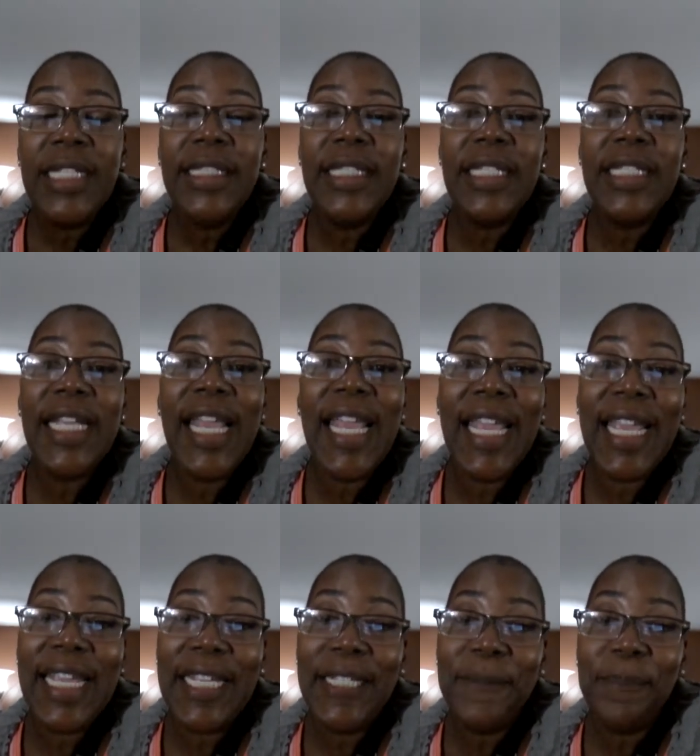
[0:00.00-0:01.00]

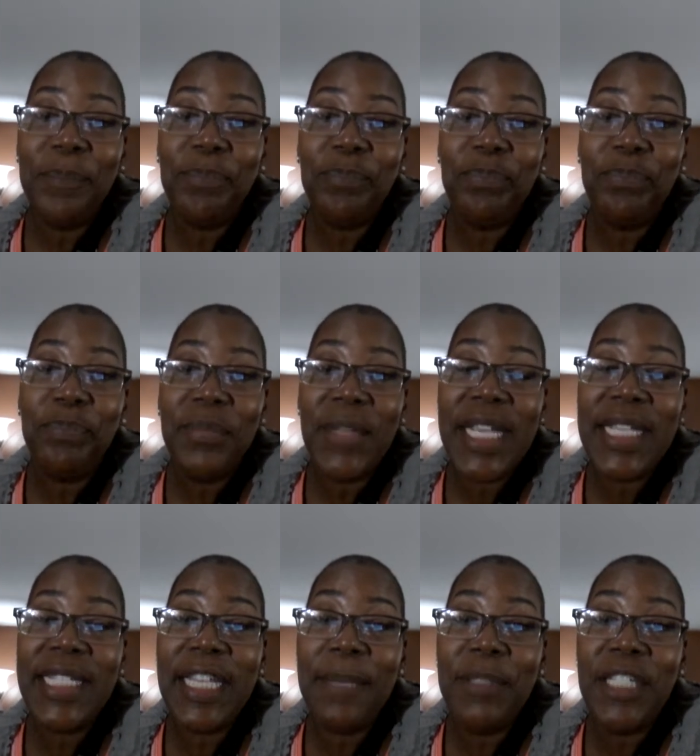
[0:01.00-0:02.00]
Today is
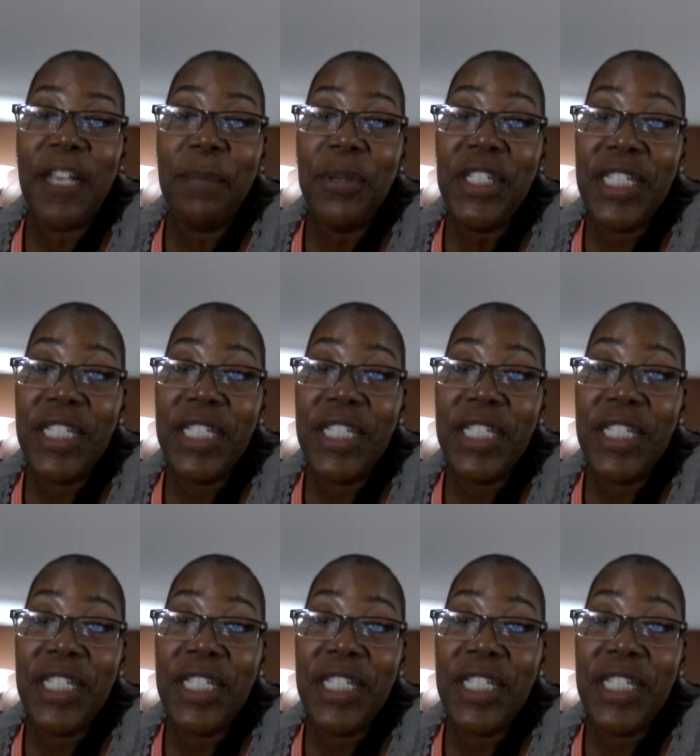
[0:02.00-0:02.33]
September